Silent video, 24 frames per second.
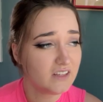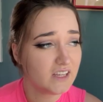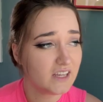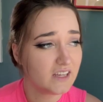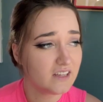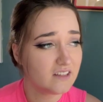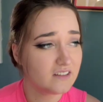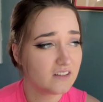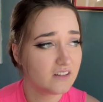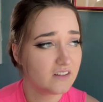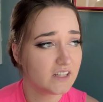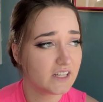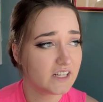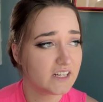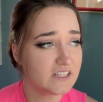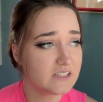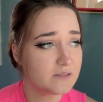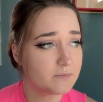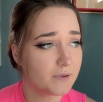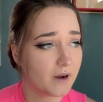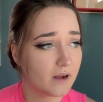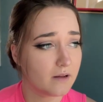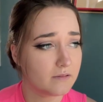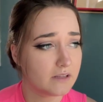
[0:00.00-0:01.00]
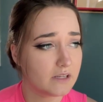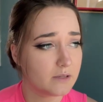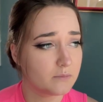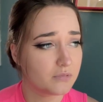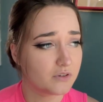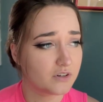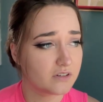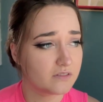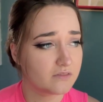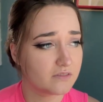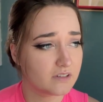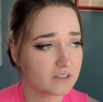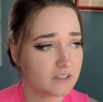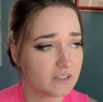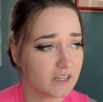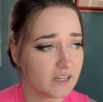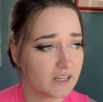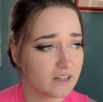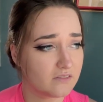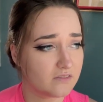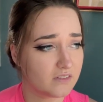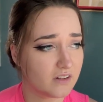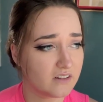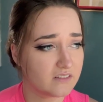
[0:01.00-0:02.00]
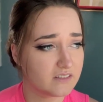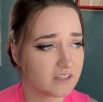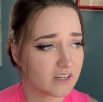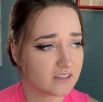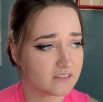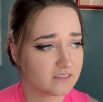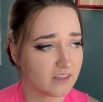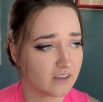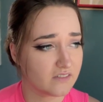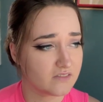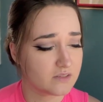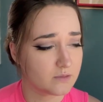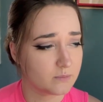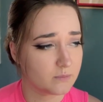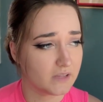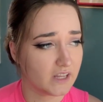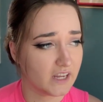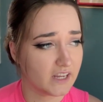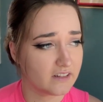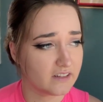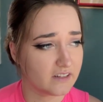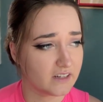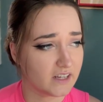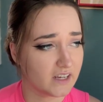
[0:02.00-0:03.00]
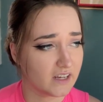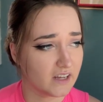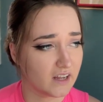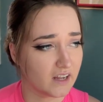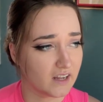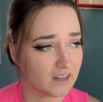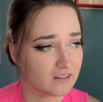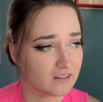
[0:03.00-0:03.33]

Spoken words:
yeah, no, that is probably important for a landfall deck to have some land in it, huh?